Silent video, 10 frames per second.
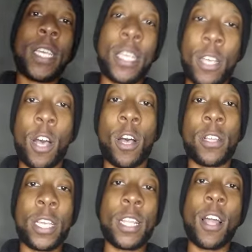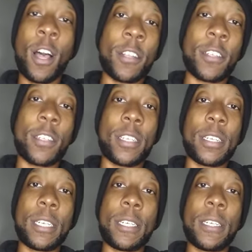get get lost
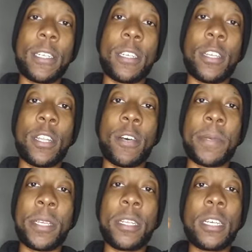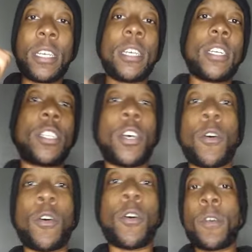you know what i mean so